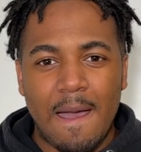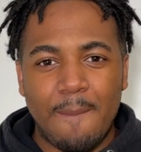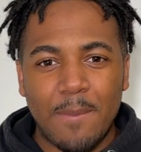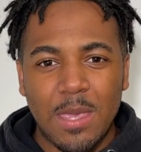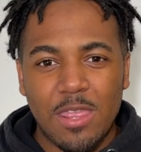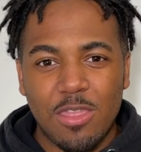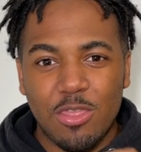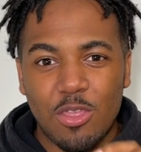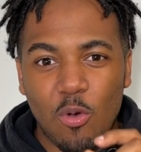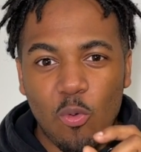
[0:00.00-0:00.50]
I
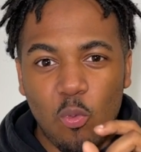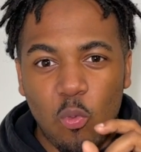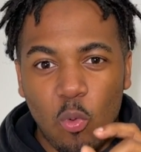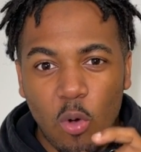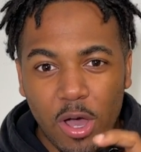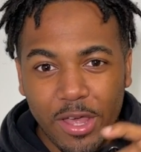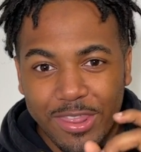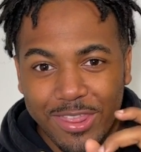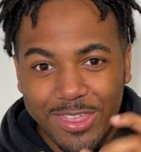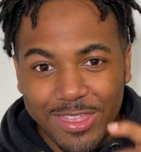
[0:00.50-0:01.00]
mean, the
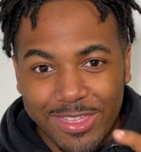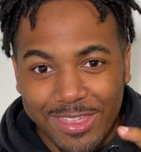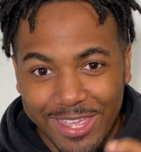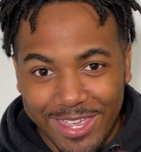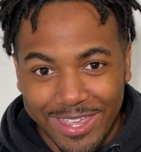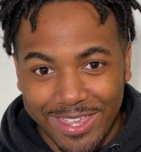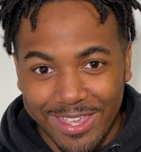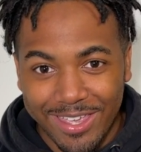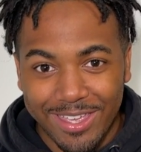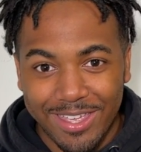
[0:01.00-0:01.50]
one
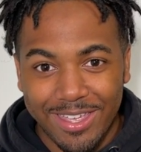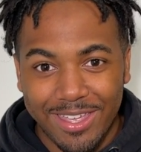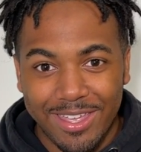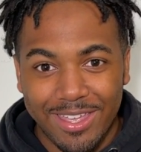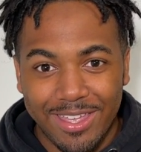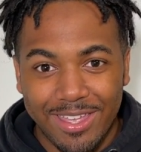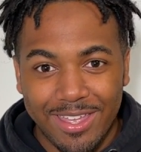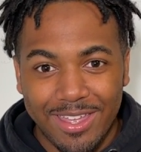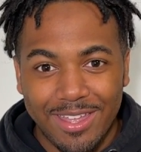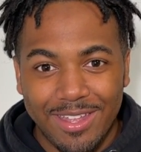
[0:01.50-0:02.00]
thing
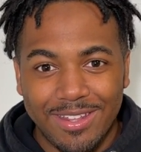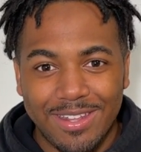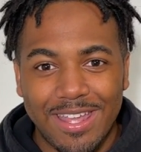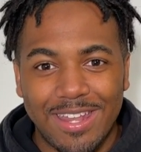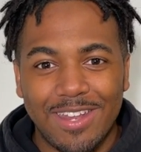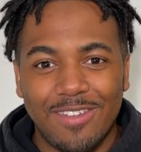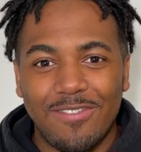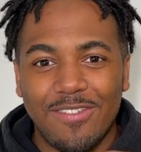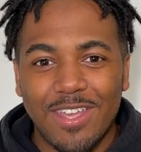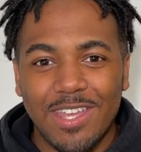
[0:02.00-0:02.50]

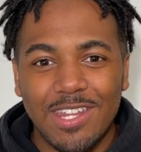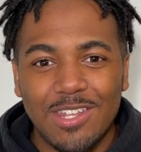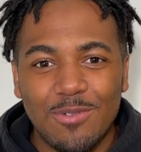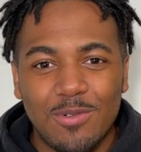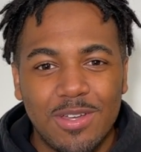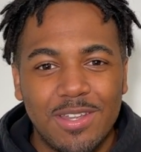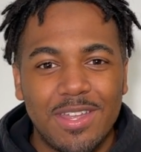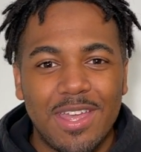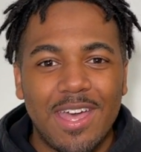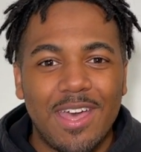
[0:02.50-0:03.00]
that if
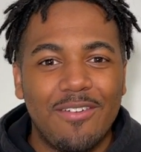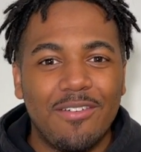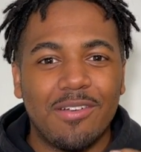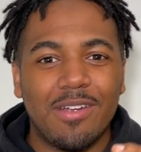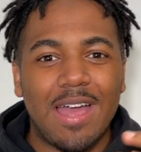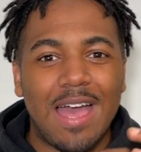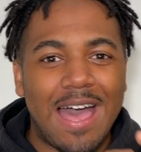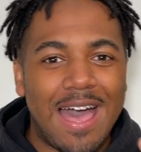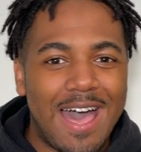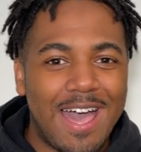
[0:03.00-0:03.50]
anyone
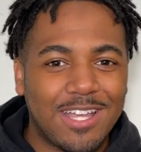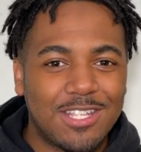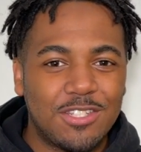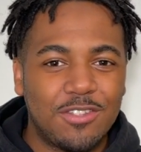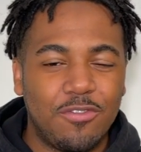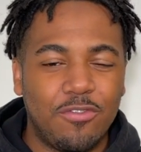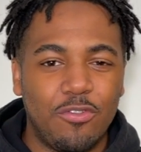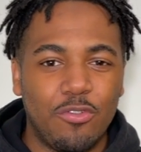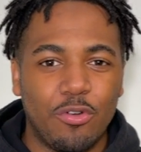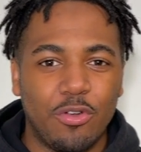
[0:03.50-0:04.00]
ever
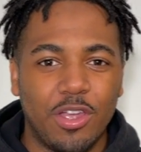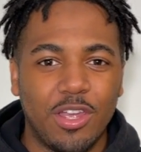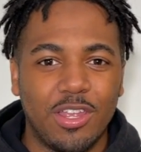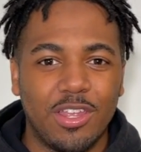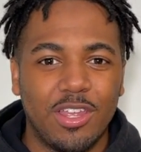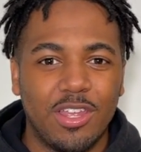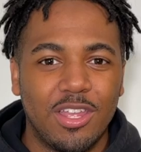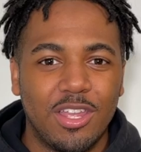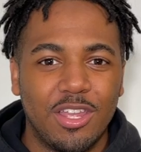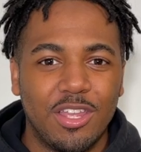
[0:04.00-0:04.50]
asked for
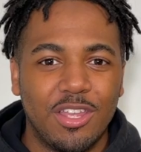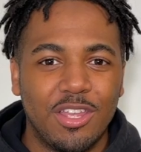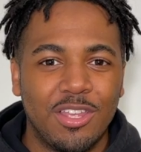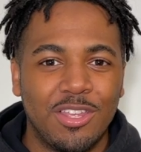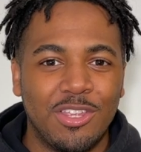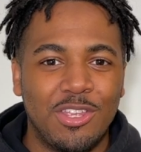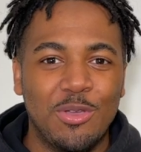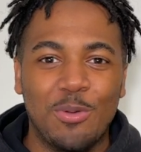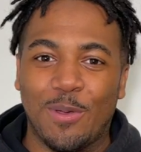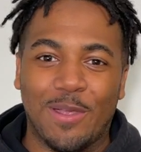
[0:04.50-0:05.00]
it,
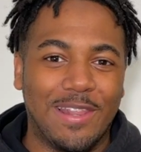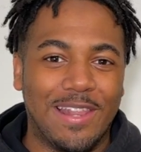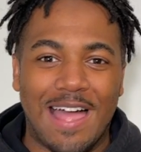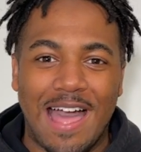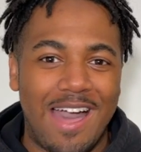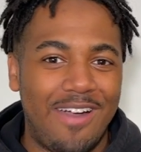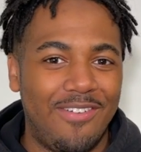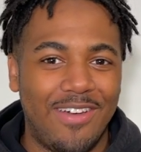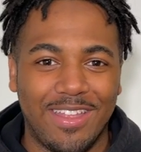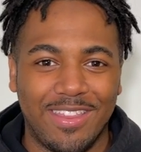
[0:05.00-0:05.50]
you would
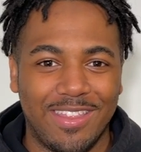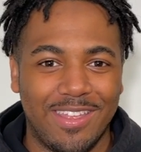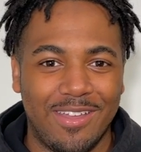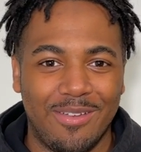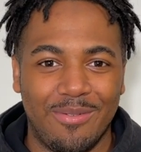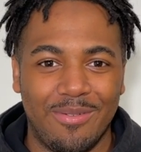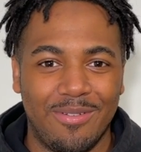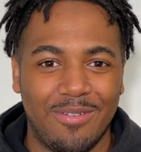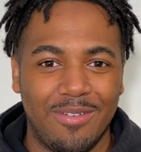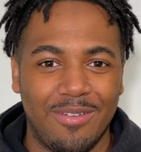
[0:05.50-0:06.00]
laugh at them.